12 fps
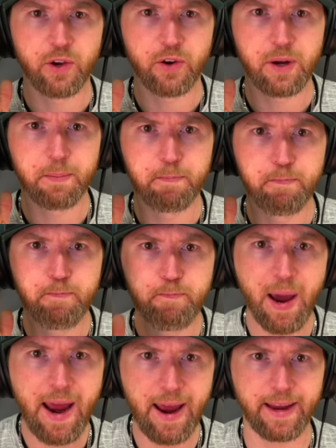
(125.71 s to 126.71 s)
You're a
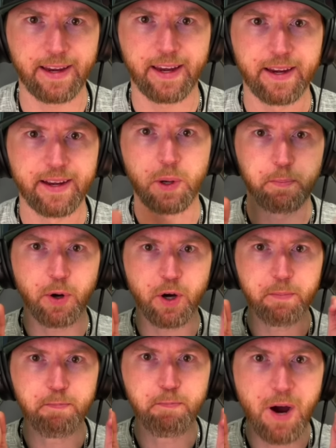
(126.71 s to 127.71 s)
bank. We
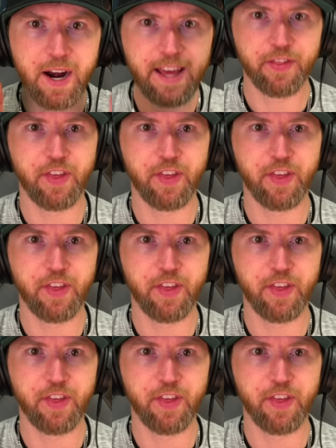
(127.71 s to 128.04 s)
put money